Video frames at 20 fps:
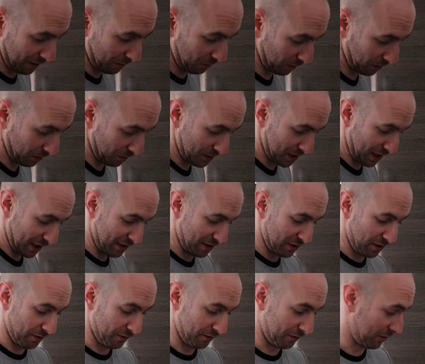what I'll tend to
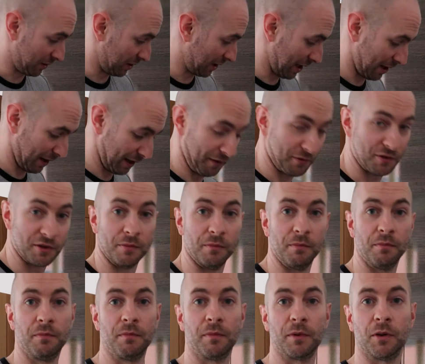do today, I'll
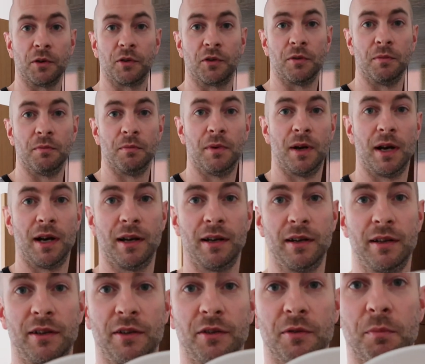have got some
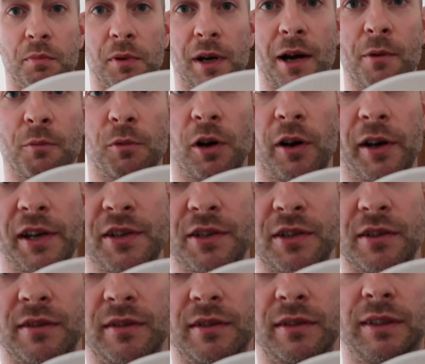brown
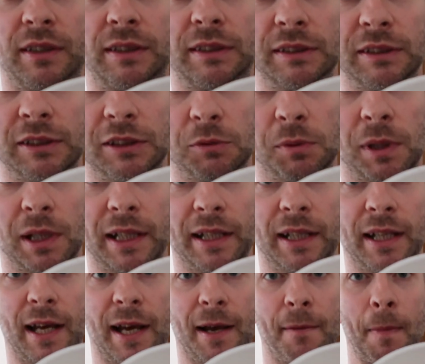rice as well
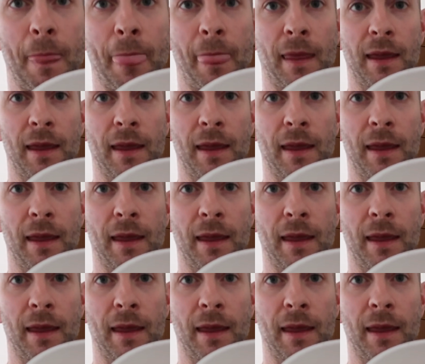in there,